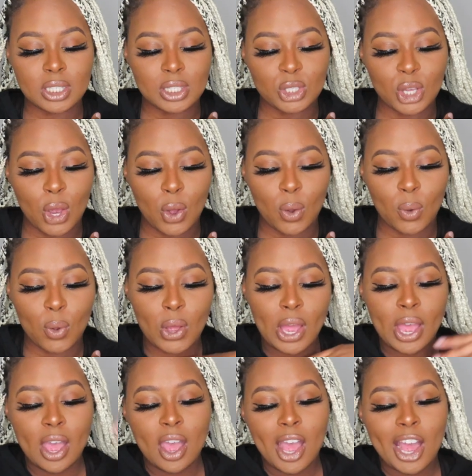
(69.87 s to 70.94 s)
So
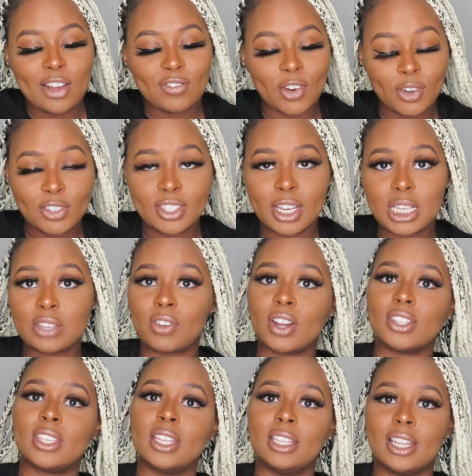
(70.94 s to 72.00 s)
first things
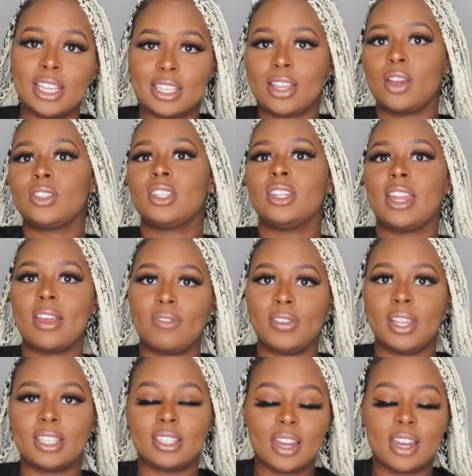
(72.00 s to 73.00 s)
first, let's go to Netflix.